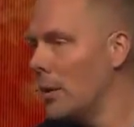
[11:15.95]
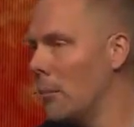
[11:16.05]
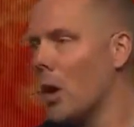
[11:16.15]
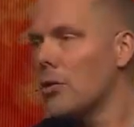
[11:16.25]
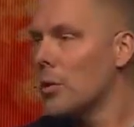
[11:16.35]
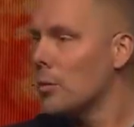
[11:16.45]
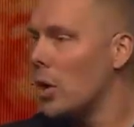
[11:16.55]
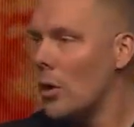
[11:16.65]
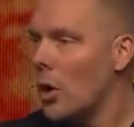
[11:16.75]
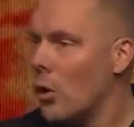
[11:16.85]
The Muslims
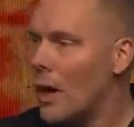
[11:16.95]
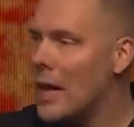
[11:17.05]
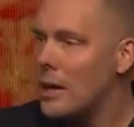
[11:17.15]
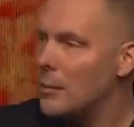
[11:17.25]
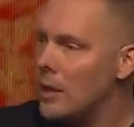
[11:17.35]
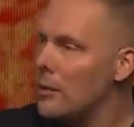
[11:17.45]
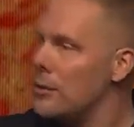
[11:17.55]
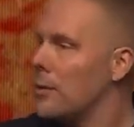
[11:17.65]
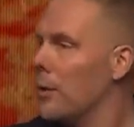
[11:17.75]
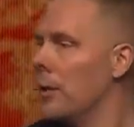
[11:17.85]
aren't our
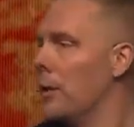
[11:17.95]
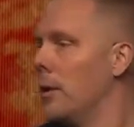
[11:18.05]
enemies.